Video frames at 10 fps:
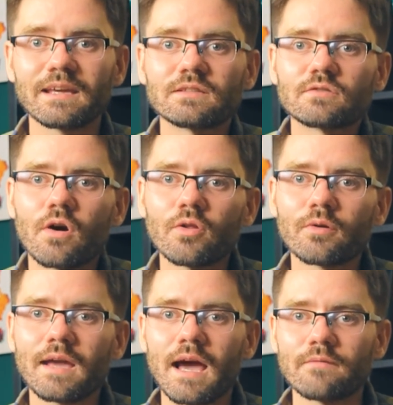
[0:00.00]
can
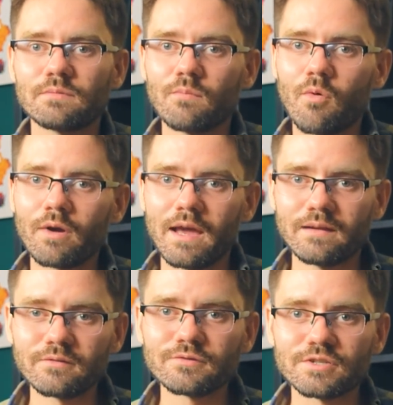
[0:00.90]
tolerate having more
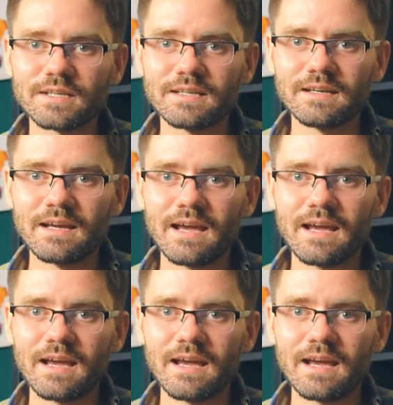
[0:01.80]
energy